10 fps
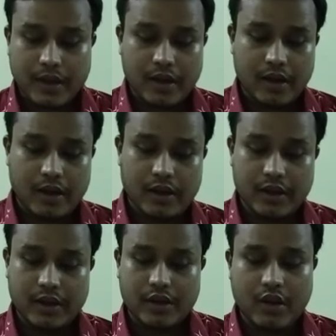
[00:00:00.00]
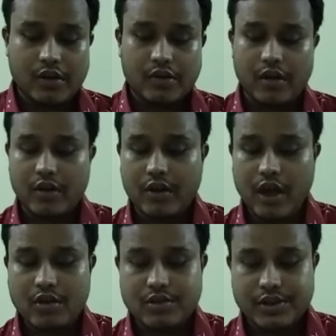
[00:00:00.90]

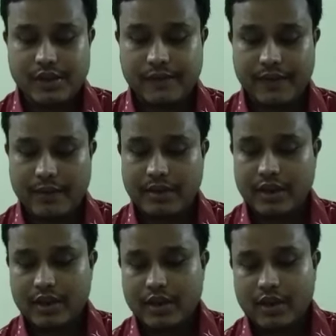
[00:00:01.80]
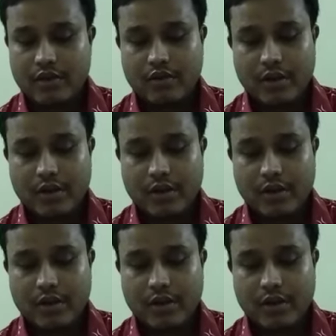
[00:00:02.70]
Owls in the Family. Now